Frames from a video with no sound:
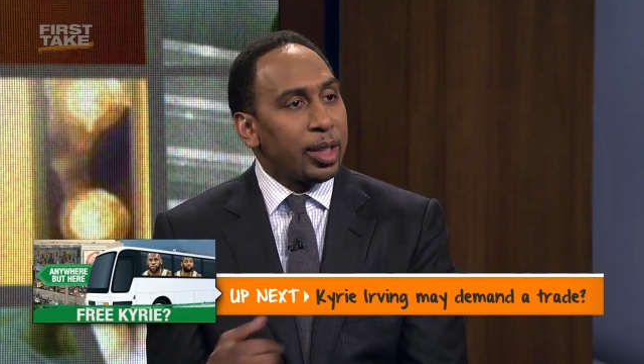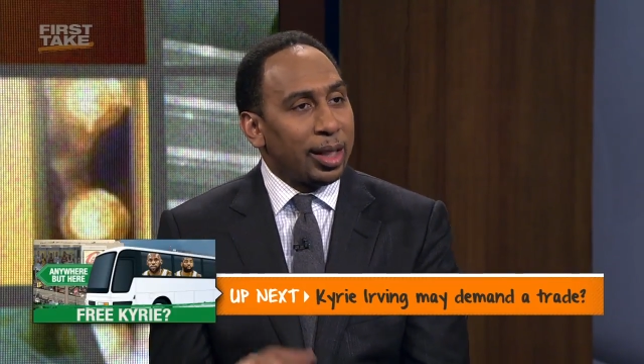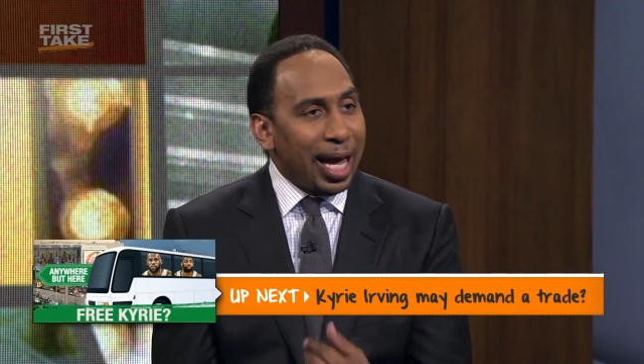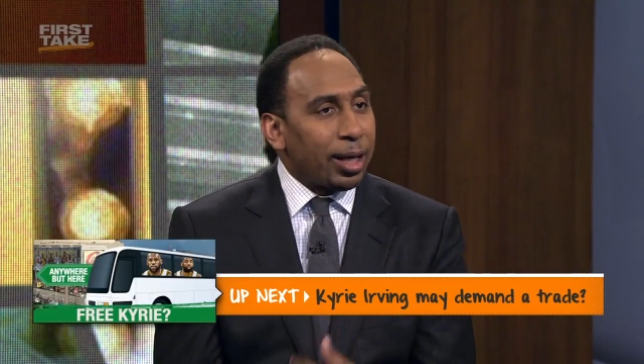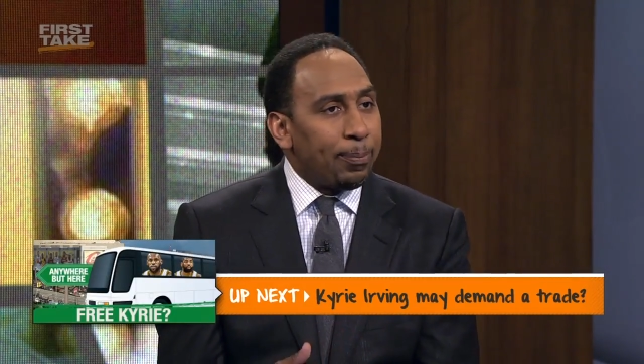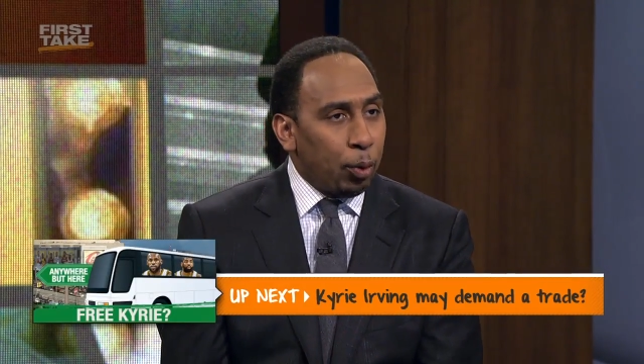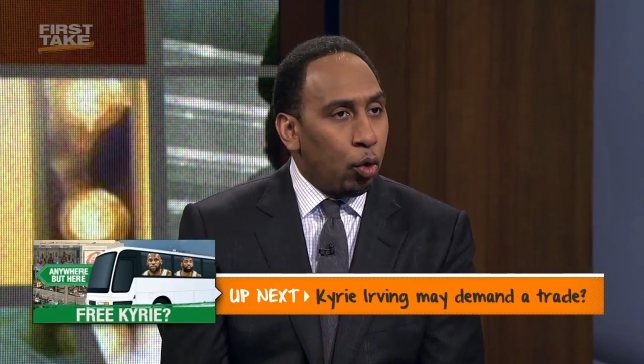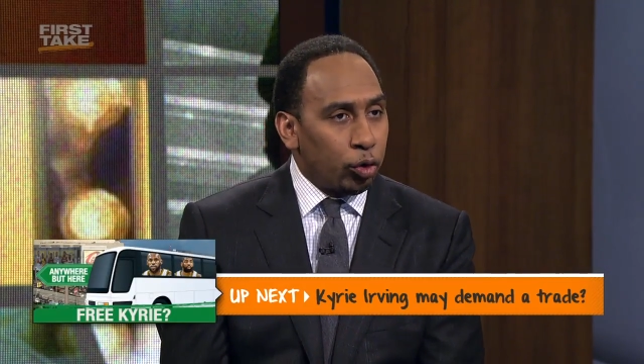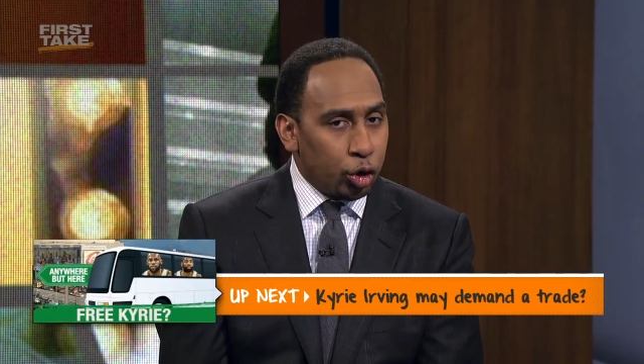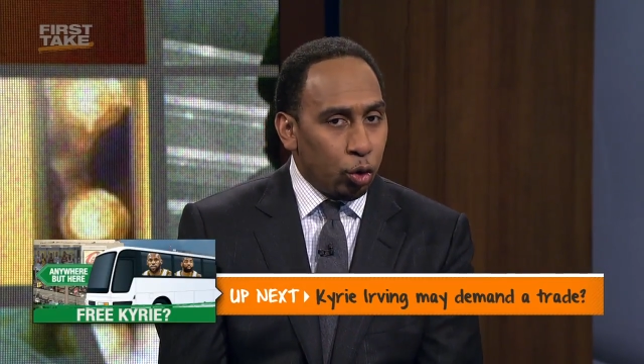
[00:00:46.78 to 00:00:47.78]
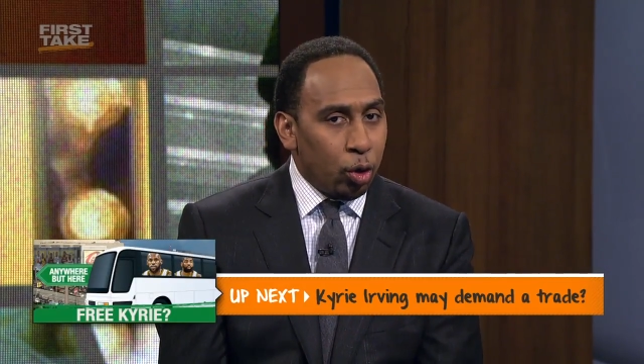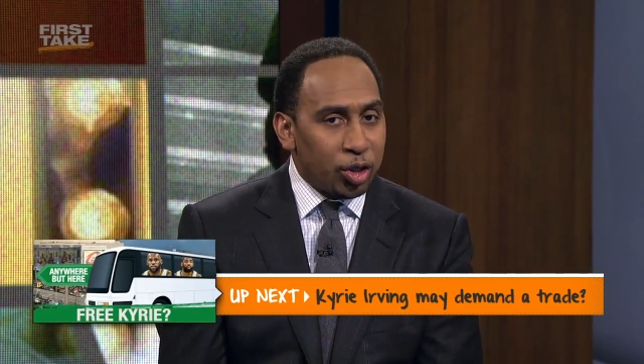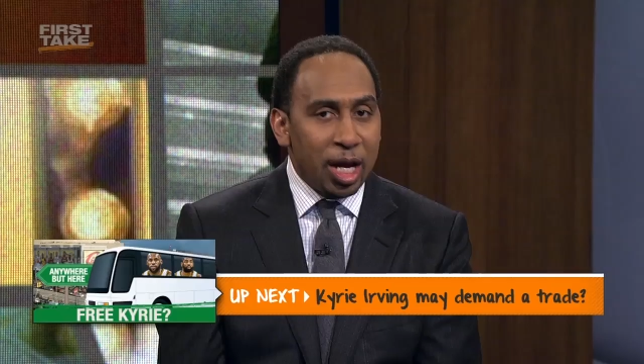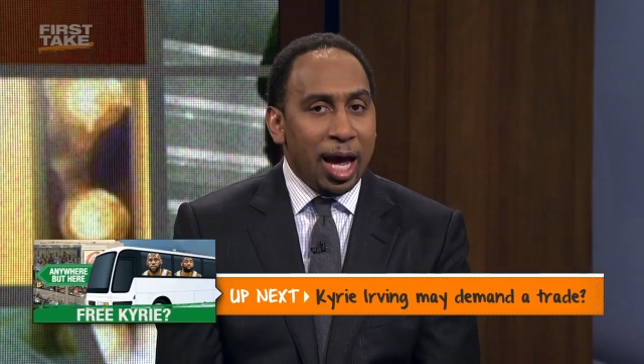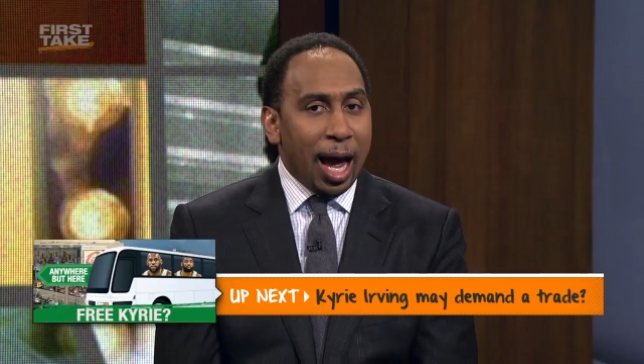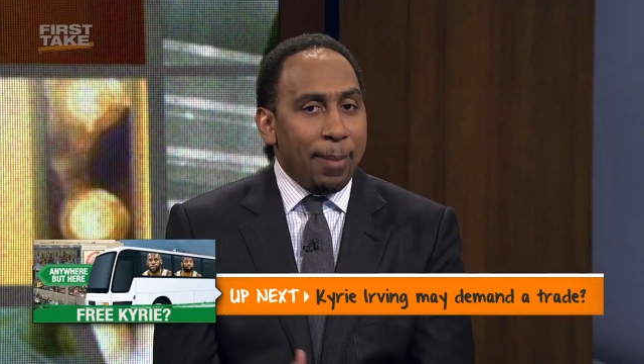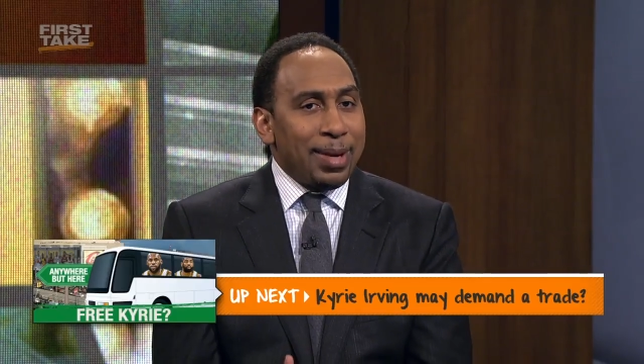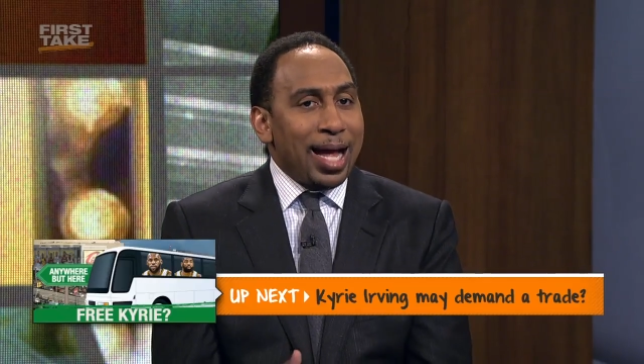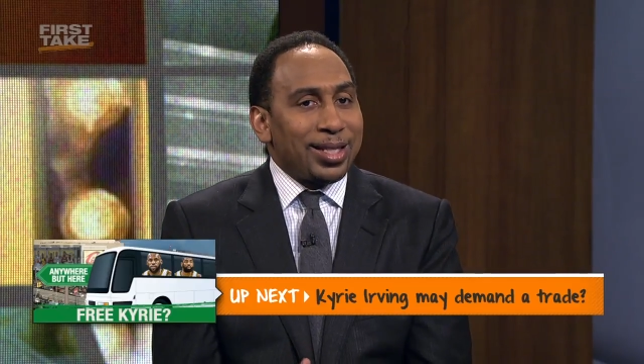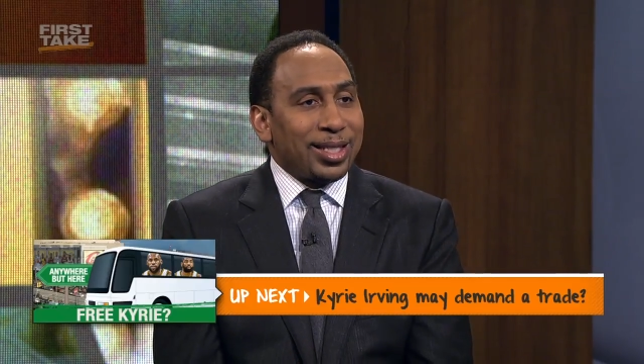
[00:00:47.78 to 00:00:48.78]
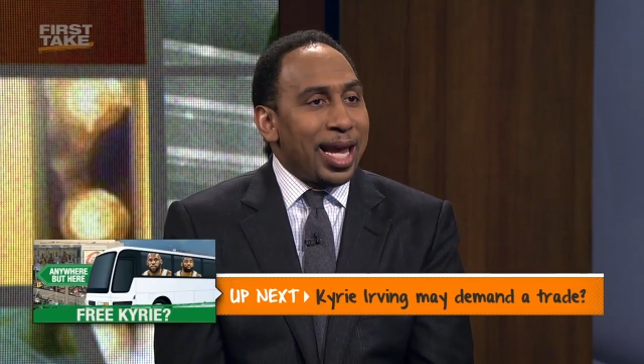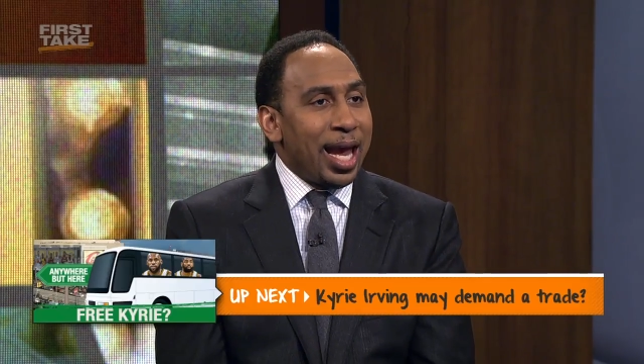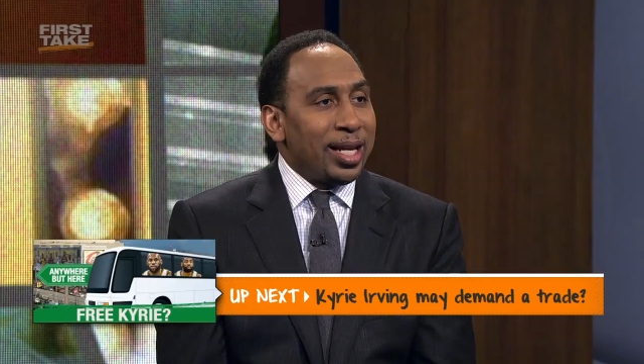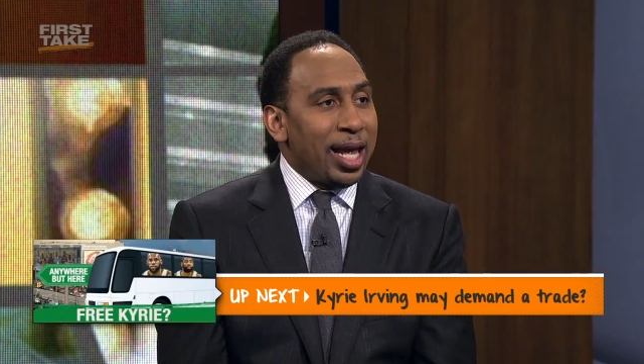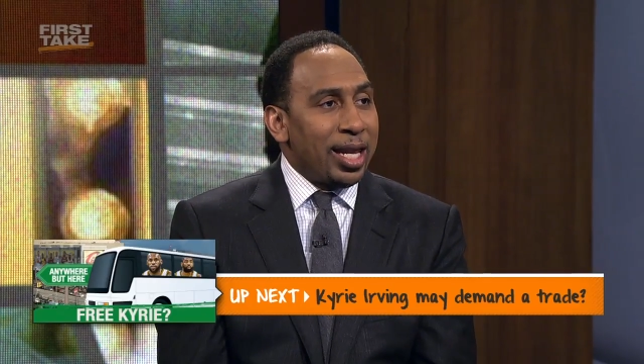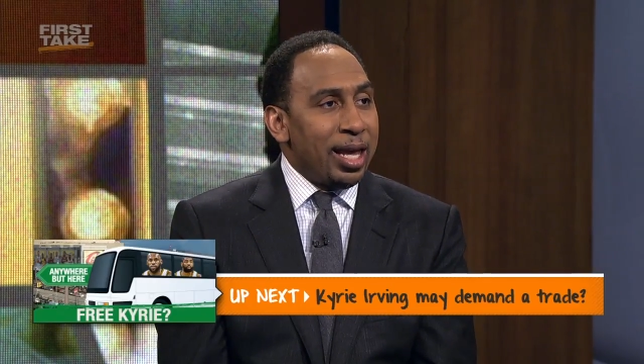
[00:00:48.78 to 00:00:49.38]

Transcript: like a Paul George. I'm not saying that